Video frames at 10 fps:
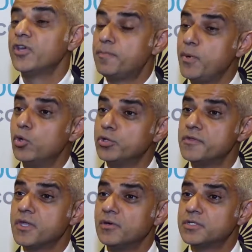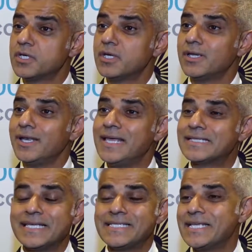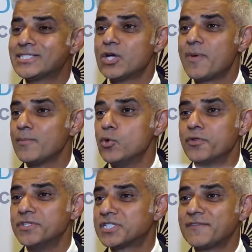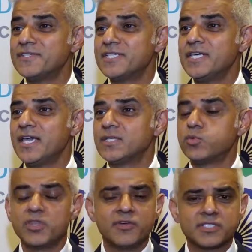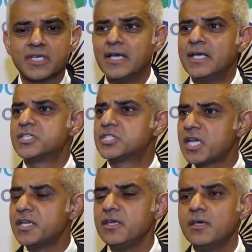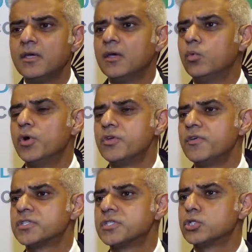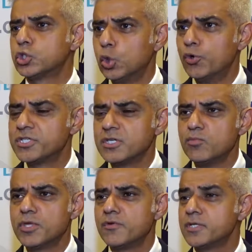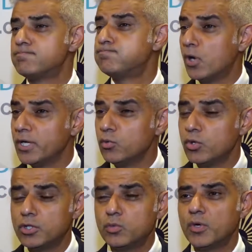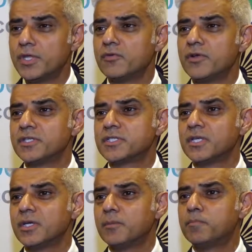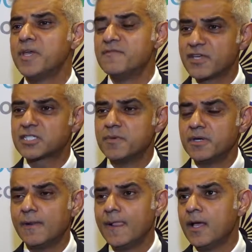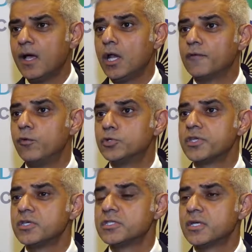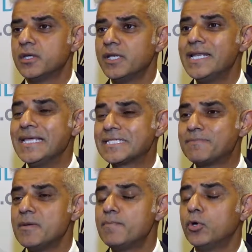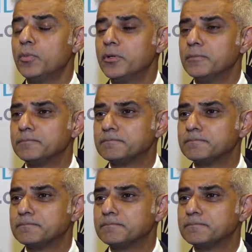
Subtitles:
got to build on those links. These links go back more than 70 years, whether it's study, whether it's tourism, whether it's Bollywood, whether it's investment. I look forward to those links being built on.